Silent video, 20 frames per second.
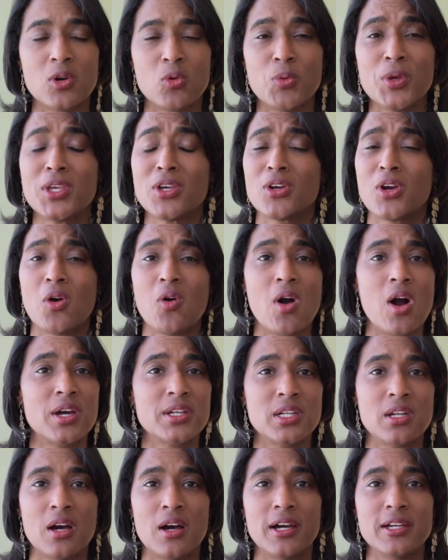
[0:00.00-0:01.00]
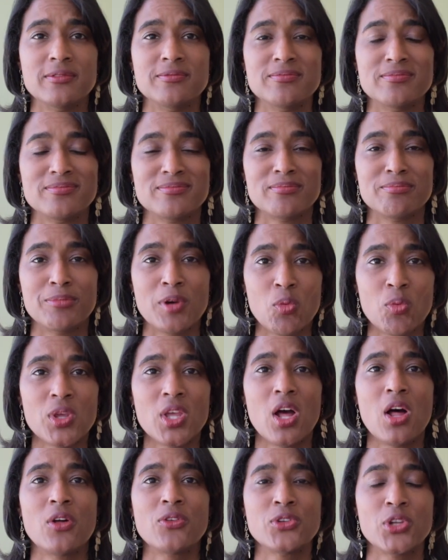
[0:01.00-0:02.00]
We could go on and on. But
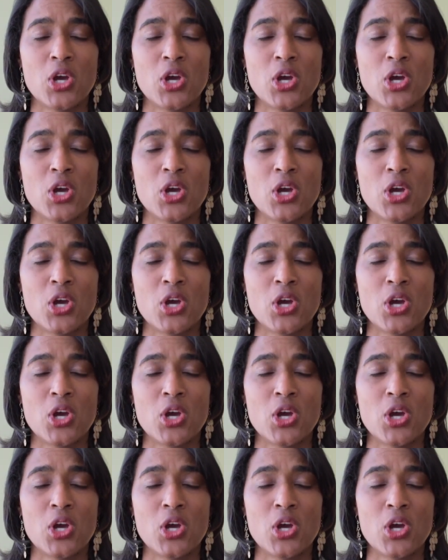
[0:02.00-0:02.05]
we all